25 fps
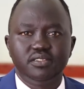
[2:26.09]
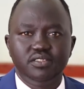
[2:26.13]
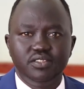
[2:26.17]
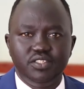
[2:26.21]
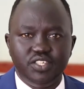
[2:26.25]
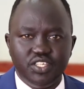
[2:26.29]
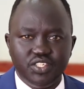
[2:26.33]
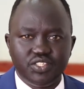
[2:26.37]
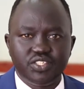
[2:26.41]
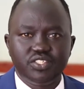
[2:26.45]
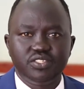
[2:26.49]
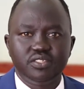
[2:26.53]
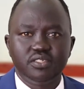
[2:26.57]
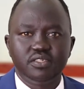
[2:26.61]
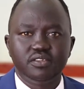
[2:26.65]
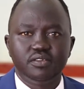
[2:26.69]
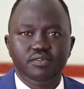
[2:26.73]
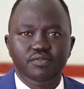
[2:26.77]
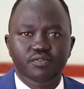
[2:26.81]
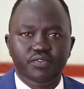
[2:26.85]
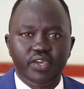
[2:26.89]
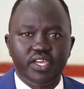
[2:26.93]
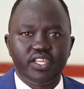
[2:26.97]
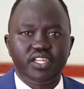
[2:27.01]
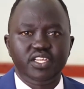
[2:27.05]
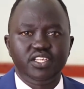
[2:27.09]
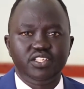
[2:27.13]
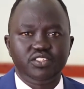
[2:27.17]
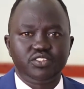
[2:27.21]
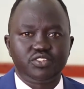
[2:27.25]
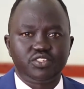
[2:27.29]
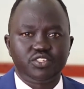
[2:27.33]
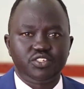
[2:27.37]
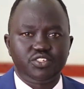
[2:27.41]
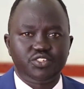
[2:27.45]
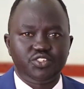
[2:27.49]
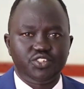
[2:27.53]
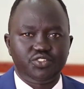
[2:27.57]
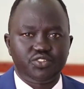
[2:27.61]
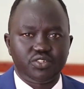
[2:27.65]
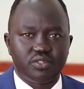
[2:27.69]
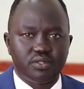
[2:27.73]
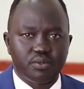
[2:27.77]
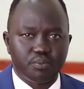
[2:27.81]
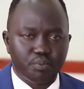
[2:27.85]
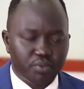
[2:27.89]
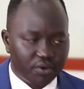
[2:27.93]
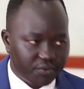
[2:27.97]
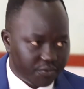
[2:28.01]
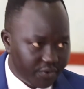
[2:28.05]
this very institution.
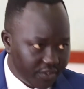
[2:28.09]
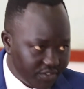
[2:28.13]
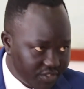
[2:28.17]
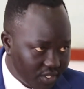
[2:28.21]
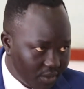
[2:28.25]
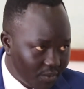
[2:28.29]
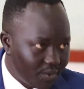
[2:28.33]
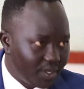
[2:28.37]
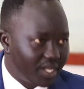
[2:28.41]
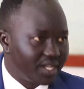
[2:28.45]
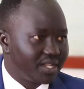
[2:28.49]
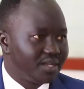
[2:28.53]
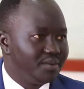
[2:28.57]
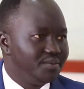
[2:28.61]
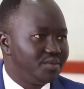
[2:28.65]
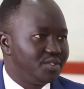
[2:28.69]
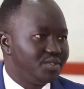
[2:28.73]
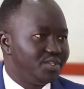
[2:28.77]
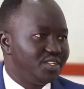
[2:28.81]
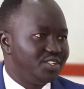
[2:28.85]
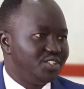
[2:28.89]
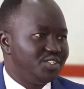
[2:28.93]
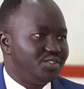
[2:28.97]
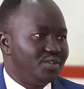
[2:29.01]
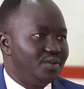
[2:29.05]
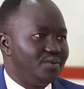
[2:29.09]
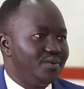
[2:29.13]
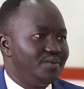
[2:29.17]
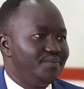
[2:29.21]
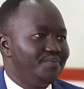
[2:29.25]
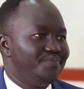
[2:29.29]
Professor, welcome to the show.